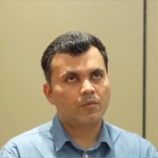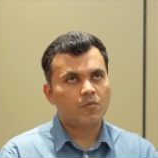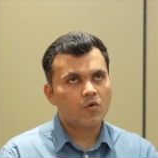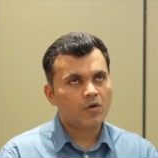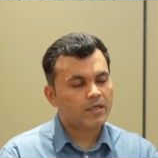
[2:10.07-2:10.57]
the
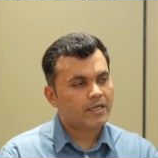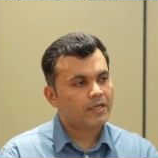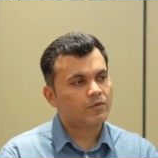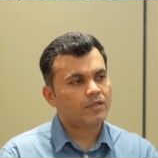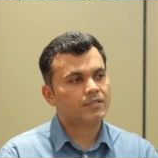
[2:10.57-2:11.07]
more the
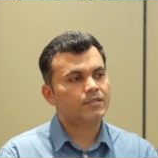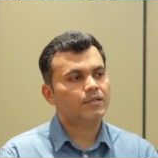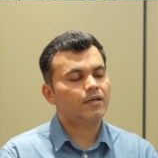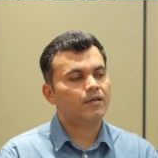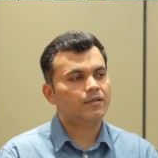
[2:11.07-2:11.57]
networks
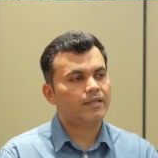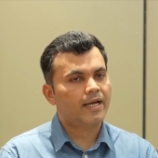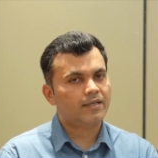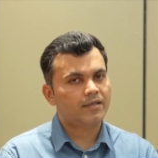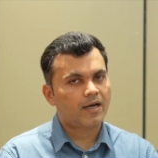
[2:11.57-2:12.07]
uh,
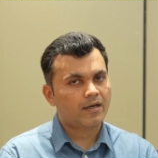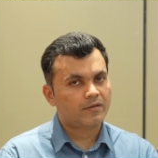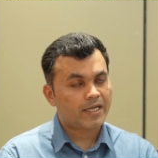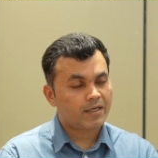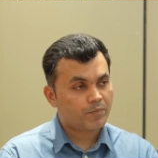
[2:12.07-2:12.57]
that are
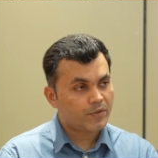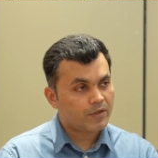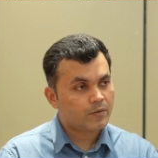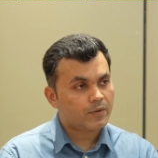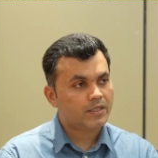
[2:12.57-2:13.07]
that
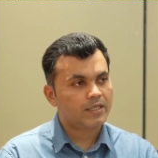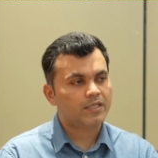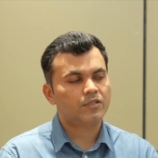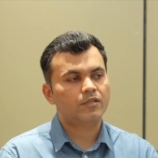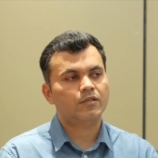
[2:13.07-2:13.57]
peer with
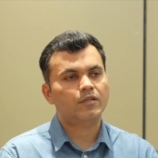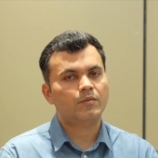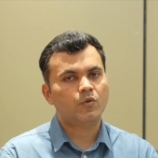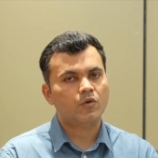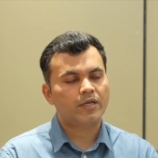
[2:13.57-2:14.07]
each other the
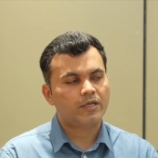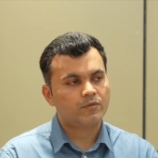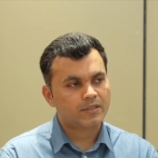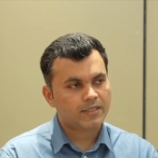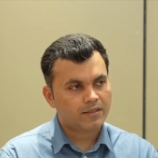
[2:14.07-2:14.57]
more
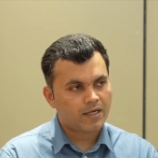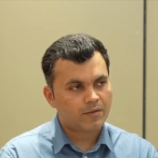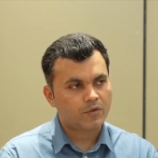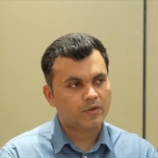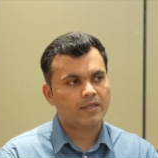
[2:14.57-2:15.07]
networks that
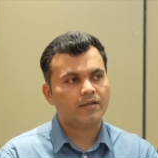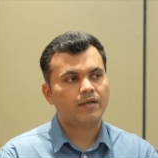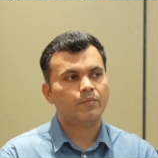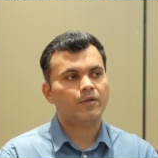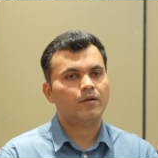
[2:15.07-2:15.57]
come together
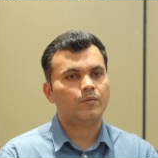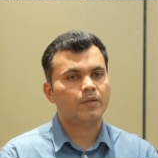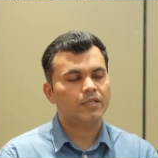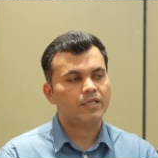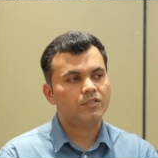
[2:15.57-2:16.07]
and peer
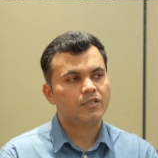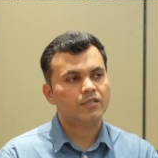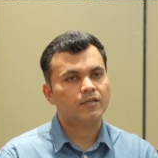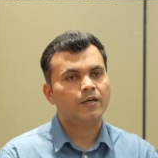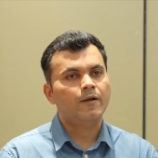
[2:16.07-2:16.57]
with each
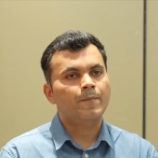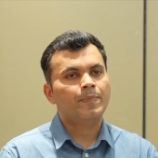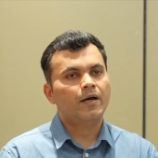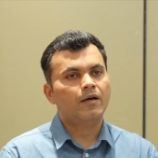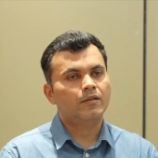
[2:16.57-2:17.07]
other
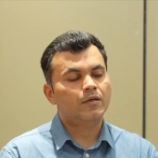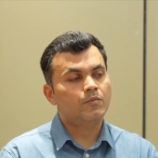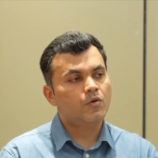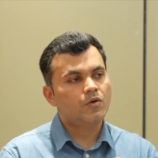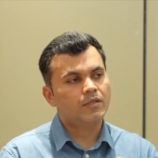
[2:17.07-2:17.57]
uh, the
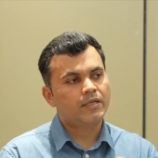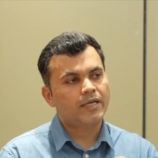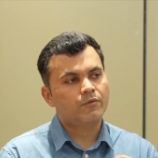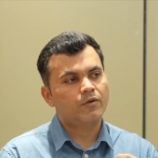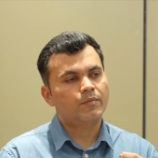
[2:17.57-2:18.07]
more the
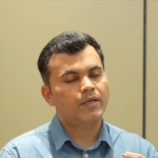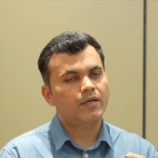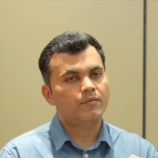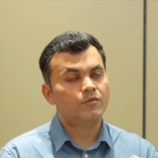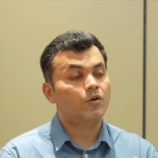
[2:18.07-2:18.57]
network
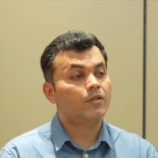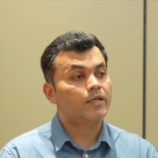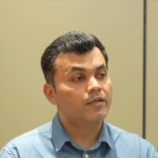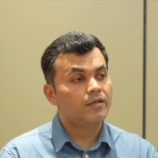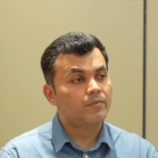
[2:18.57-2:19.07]
becomes or
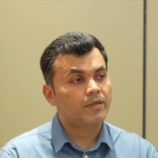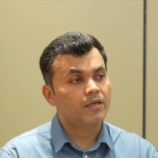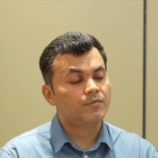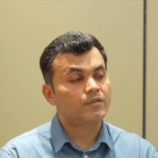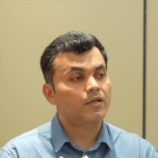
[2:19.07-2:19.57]
the internet
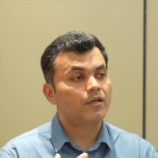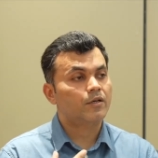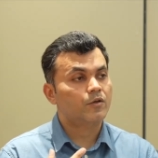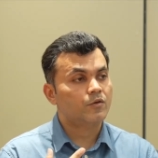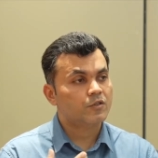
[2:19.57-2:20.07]
becomes uh,
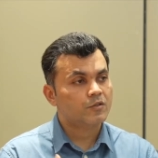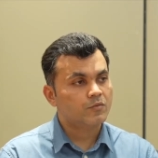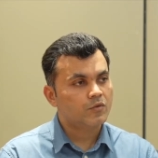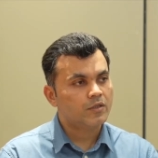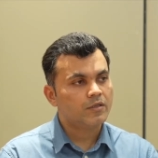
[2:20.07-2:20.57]
you know
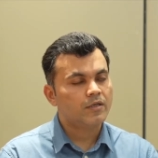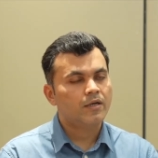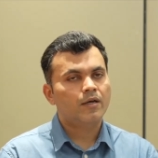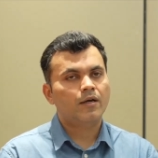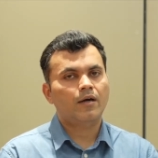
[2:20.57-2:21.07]
smoother
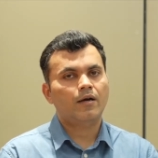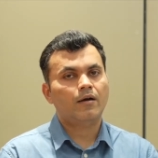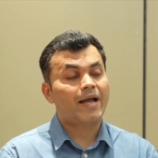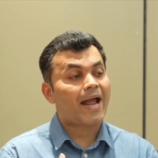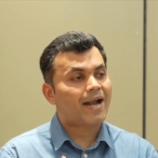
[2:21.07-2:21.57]

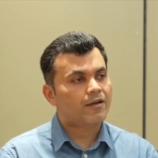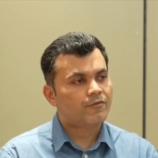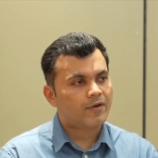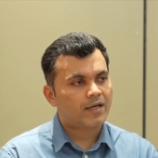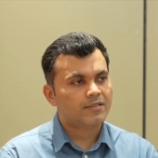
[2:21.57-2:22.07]
uh, and
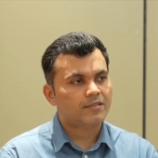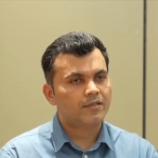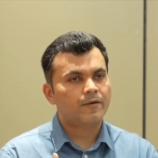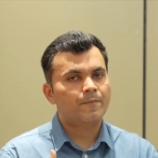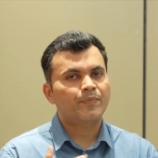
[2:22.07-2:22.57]
faster